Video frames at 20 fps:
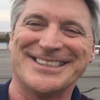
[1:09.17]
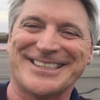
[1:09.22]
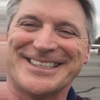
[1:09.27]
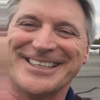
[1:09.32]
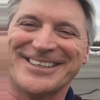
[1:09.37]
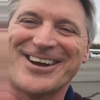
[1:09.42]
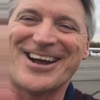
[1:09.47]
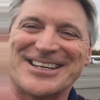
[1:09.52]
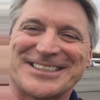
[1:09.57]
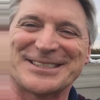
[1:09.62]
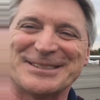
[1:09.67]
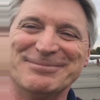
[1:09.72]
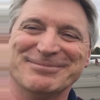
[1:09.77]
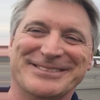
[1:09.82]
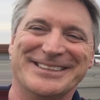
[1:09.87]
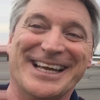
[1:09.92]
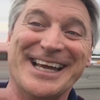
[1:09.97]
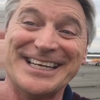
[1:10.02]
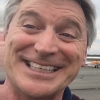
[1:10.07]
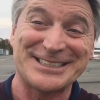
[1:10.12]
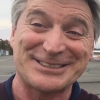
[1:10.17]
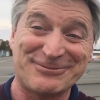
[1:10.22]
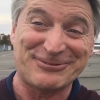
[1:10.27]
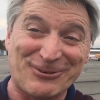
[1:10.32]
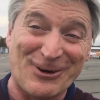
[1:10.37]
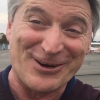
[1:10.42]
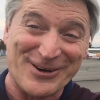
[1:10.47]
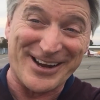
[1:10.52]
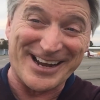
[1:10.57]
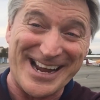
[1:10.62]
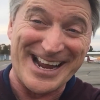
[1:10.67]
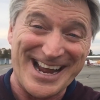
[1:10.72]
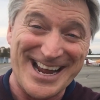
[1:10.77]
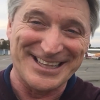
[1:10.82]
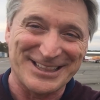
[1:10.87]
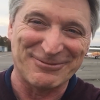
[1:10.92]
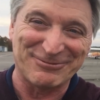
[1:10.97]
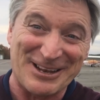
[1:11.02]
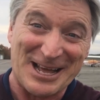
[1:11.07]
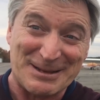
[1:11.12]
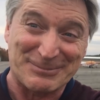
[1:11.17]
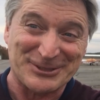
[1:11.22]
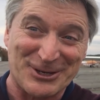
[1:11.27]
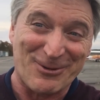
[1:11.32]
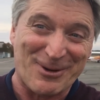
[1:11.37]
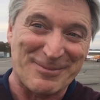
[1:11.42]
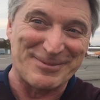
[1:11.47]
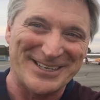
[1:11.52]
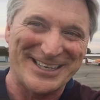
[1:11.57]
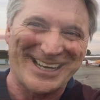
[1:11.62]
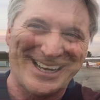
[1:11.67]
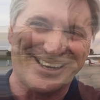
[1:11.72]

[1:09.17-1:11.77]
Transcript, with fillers: isn't it awesome? And it's 4 the flaps go up and